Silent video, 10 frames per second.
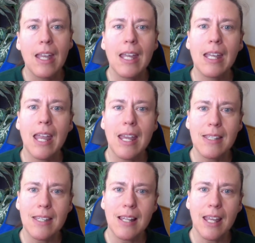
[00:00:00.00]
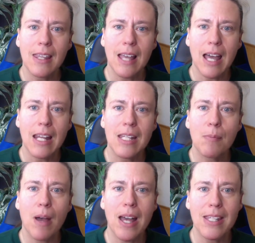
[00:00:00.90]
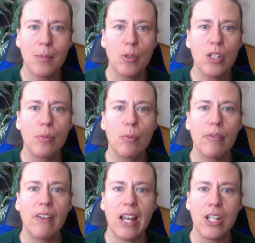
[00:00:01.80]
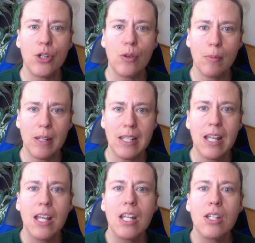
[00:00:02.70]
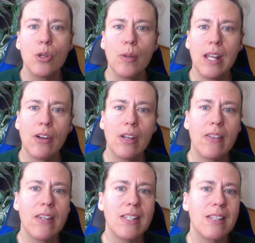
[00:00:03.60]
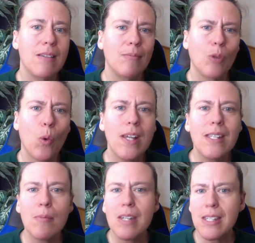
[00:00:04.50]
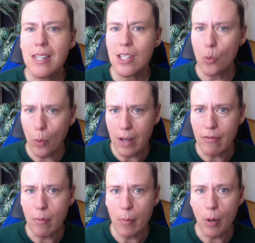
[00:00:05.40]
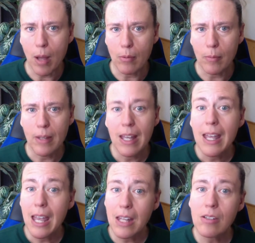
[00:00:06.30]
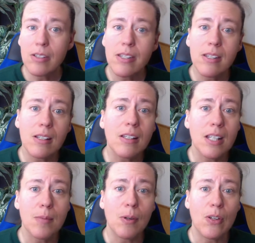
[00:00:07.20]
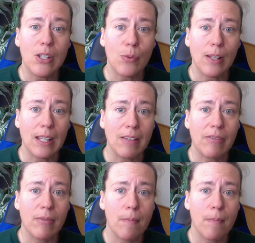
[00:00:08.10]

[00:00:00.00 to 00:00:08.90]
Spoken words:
In cases like that, it's possible to provide treatment to an area that's quite some distance away from the problem, and you'll still experience relief.